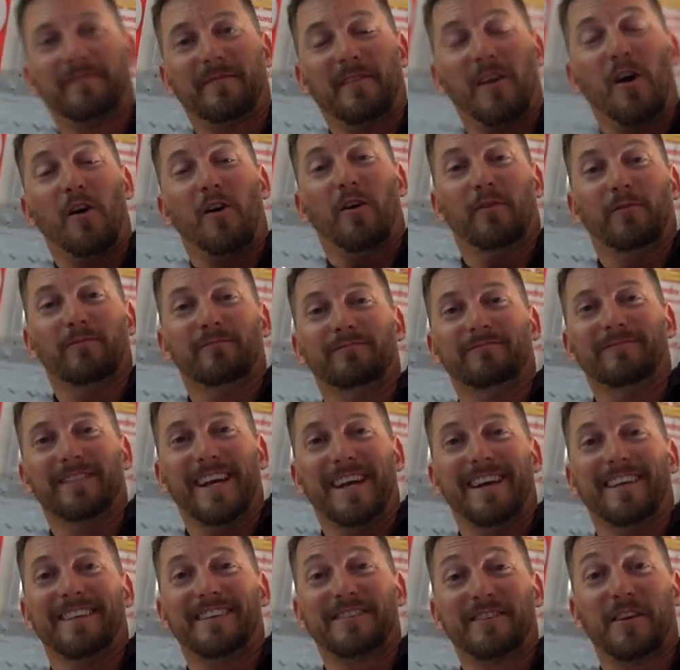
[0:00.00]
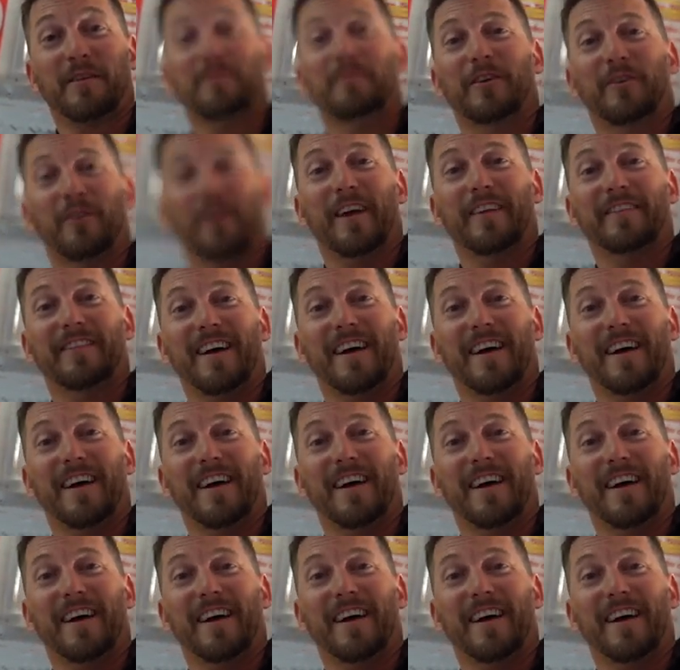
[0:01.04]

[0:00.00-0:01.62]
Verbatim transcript: Oh, yeah, that's gonna be great